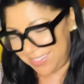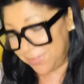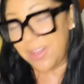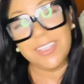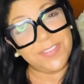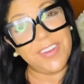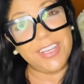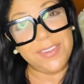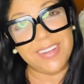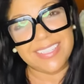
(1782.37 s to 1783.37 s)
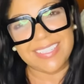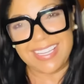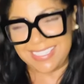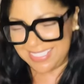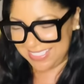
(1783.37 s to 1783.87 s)
it was funny, wasn't
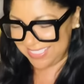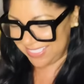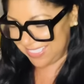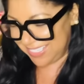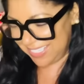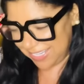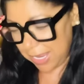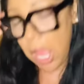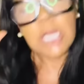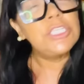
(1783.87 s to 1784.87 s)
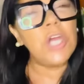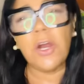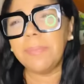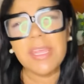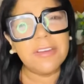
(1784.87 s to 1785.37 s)
it?
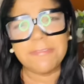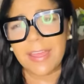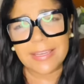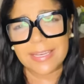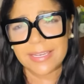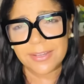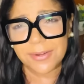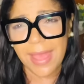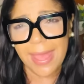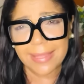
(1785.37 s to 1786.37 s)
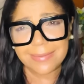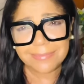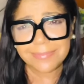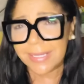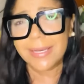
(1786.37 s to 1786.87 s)
Don't be offended, okay?
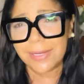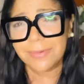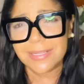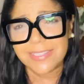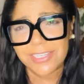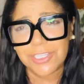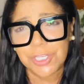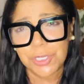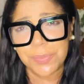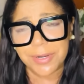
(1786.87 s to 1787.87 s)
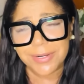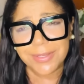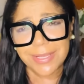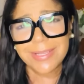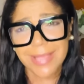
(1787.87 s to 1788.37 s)
But it was just humor.
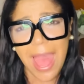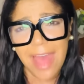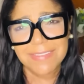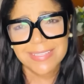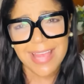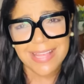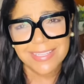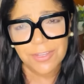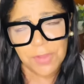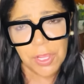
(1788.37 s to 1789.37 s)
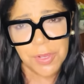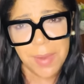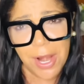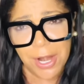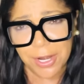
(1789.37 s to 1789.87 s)
Have a sense of
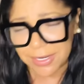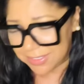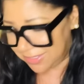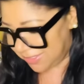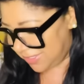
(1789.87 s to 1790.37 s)
humor.